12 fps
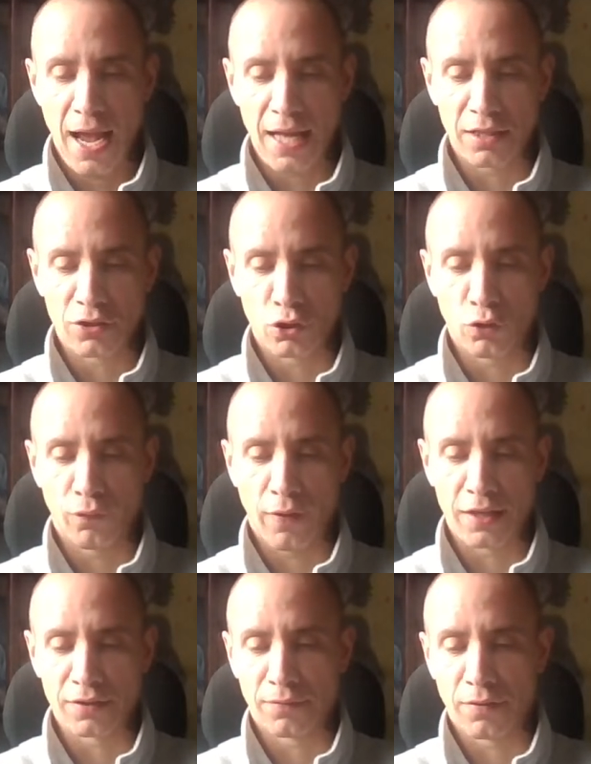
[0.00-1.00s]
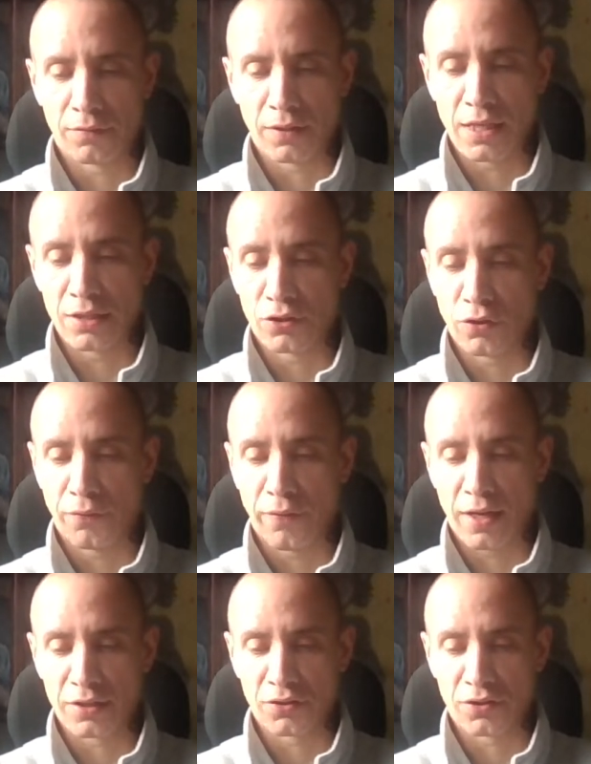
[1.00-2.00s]
at the 2015 and
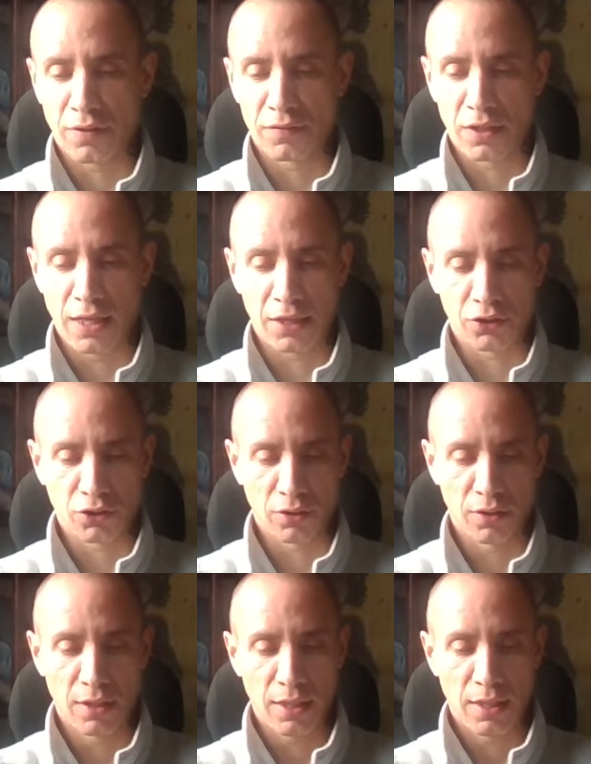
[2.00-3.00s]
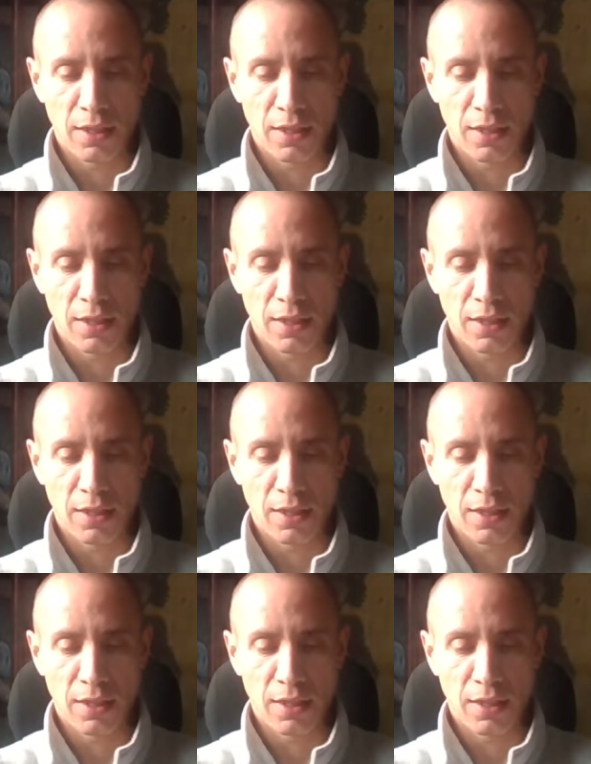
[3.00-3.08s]
2017 election.